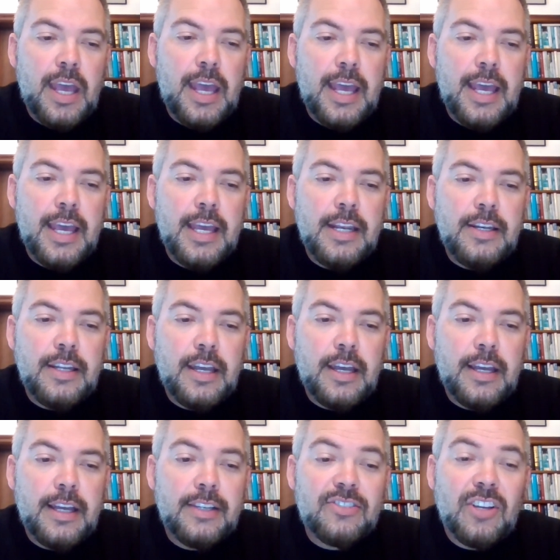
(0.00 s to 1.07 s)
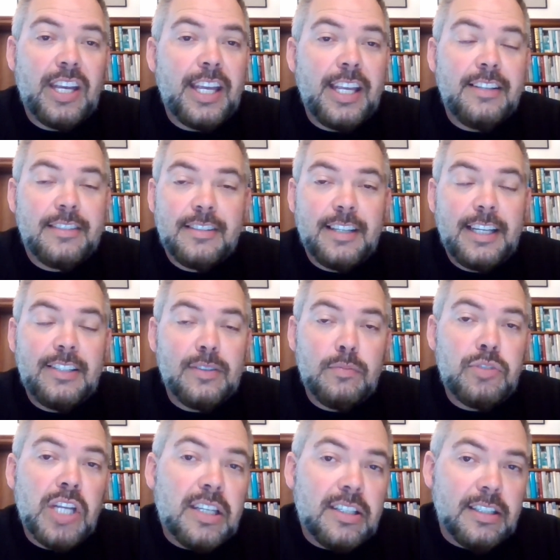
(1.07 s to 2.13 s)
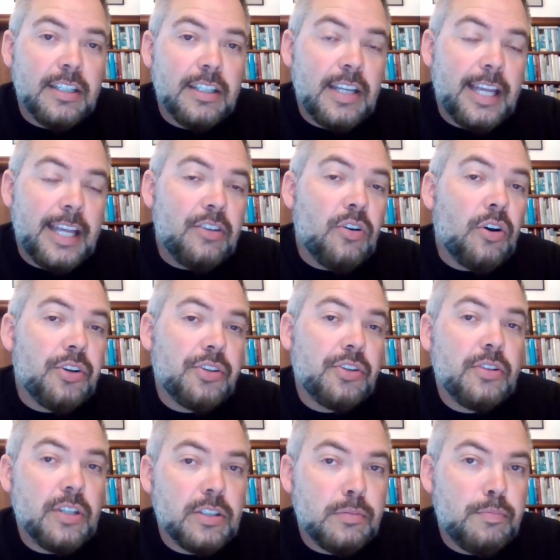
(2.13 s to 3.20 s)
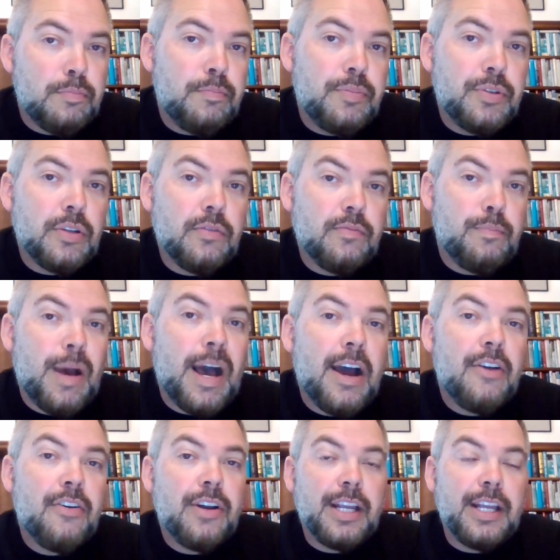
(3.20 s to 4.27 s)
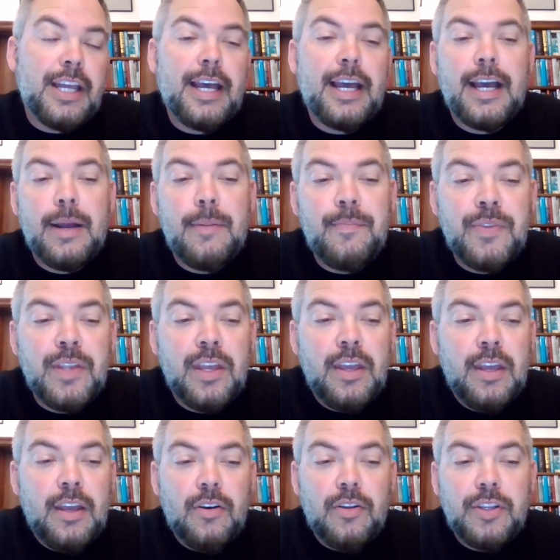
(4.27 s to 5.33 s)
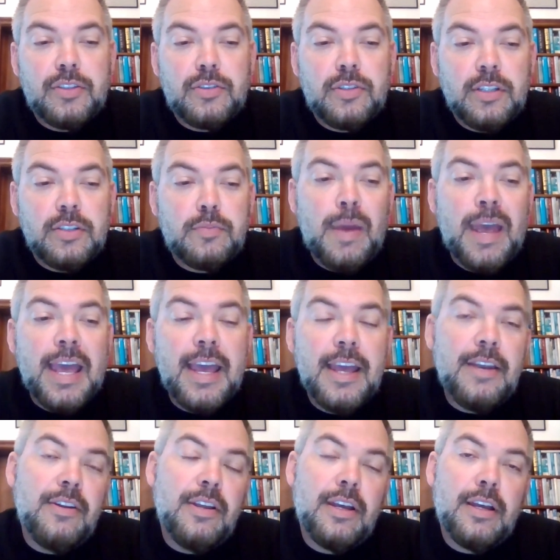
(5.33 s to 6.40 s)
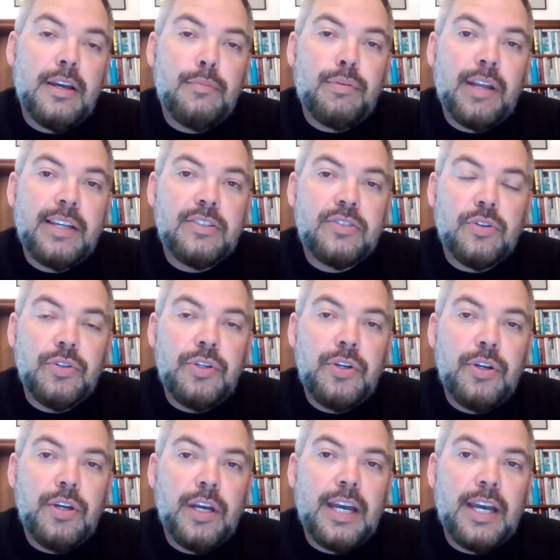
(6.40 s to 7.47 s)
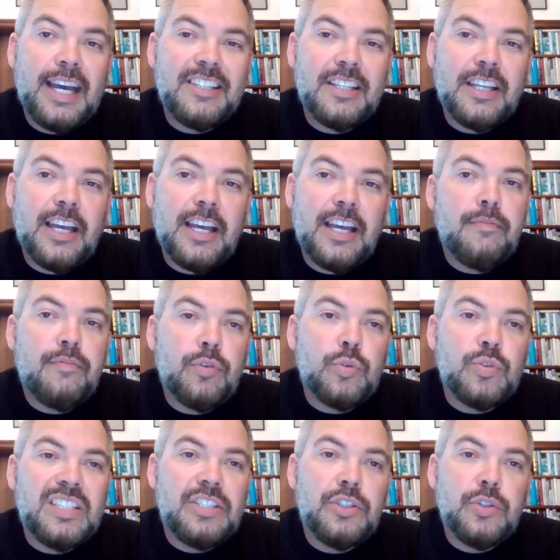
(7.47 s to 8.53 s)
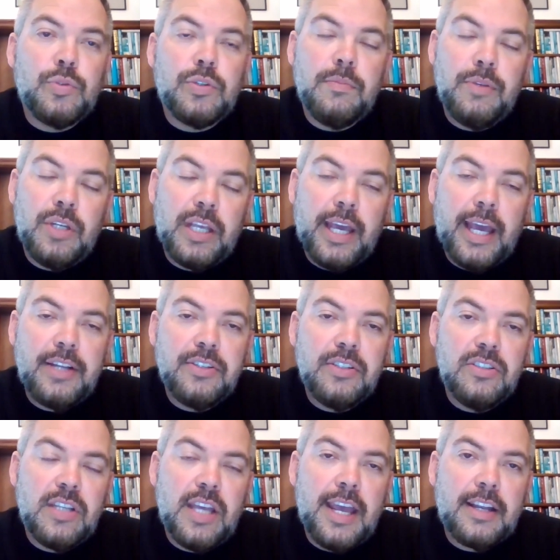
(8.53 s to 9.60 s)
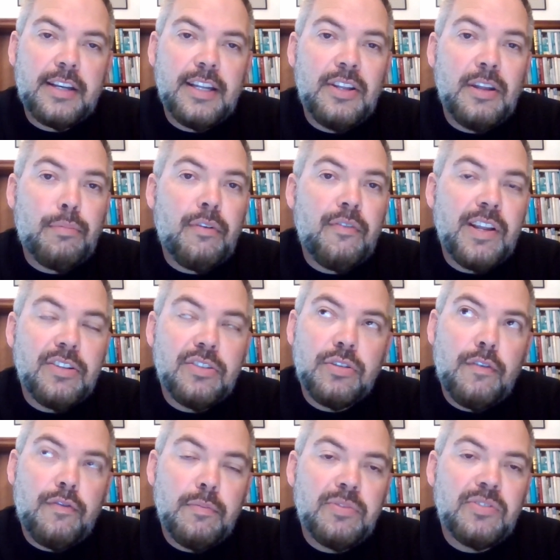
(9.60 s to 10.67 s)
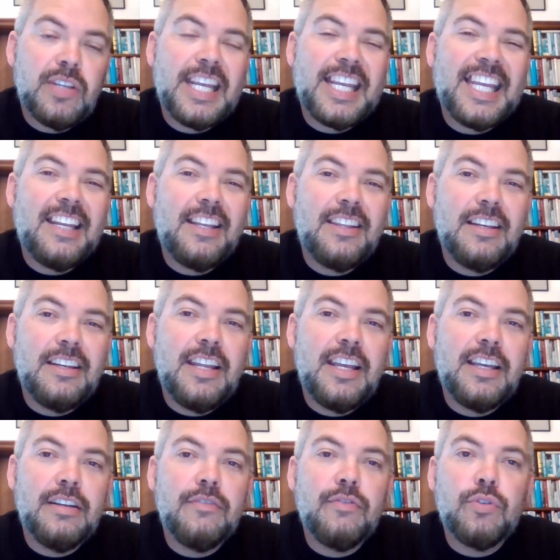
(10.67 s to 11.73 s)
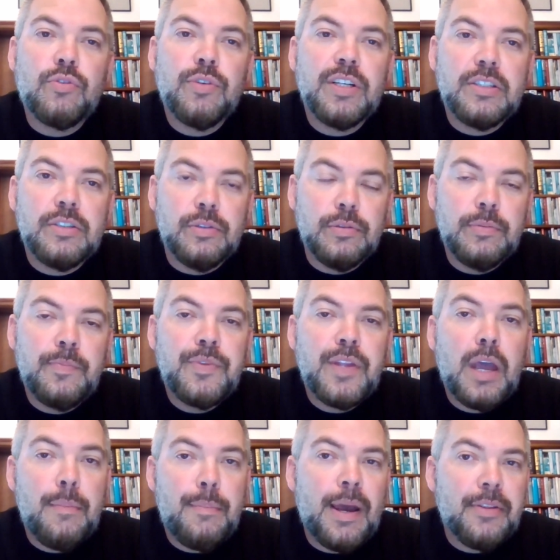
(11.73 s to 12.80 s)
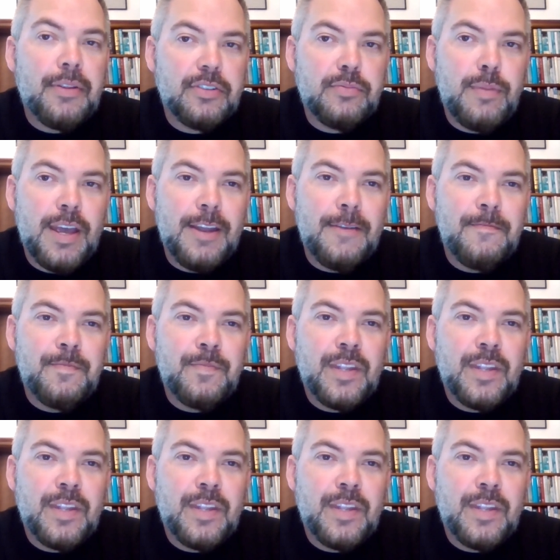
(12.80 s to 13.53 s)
And so he's objected and got this sort of barring, this ban placed on her under the Harmful Digital Communications Act. And that prevents her from saying anything negative or critical about this man.